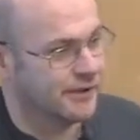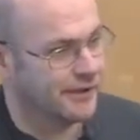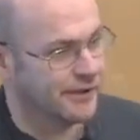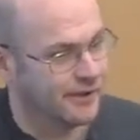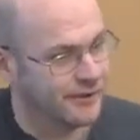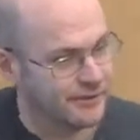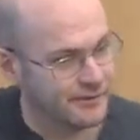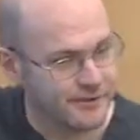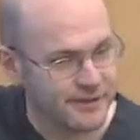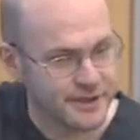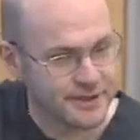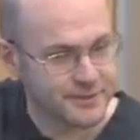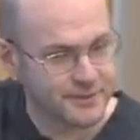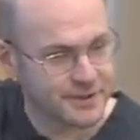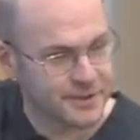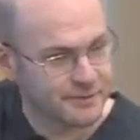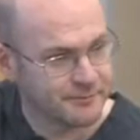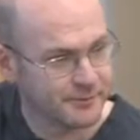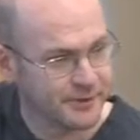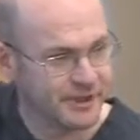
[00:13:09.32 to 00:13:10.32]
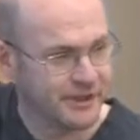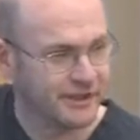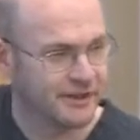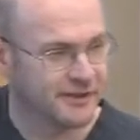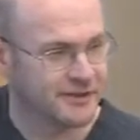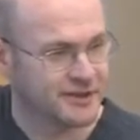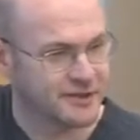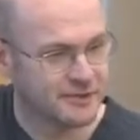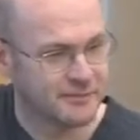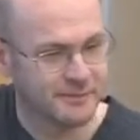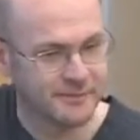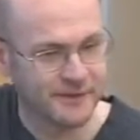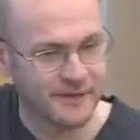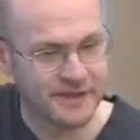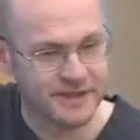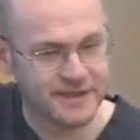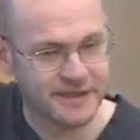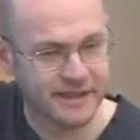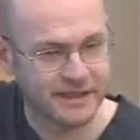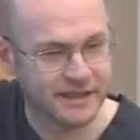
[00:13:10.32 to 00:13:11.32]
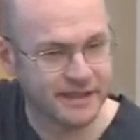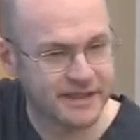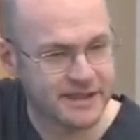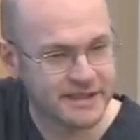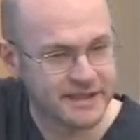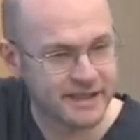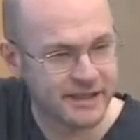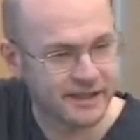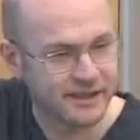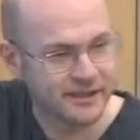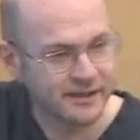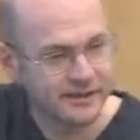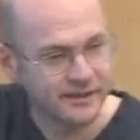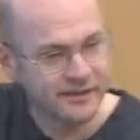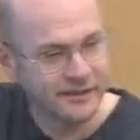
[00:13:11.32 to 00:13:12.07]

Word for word: This was a completely unsupervised analytic.